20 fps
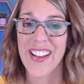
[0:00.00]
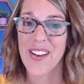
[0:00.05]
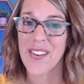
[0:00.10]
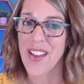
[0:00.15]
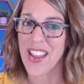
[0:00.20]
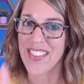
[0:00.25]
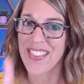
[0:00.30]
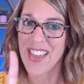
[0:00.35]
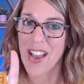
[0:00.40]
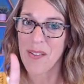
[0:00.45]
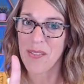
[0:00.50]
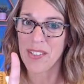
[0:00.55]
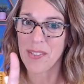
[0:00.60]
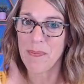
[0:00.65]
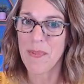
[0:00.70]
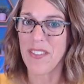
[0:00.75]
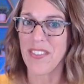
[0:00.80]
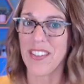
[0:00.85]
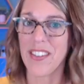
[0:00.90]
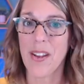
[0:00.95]
Okay, that was
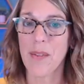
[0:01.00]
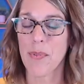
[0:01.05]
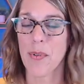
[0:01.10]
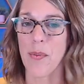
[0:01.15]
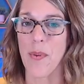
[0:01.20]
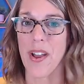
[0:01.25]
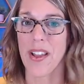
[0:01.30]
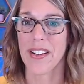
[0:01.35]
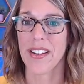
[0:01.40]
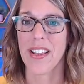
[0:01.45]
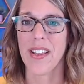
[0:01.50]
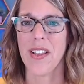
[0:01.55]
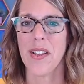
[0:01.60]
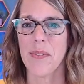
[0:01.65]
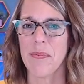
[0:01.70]
method number 1.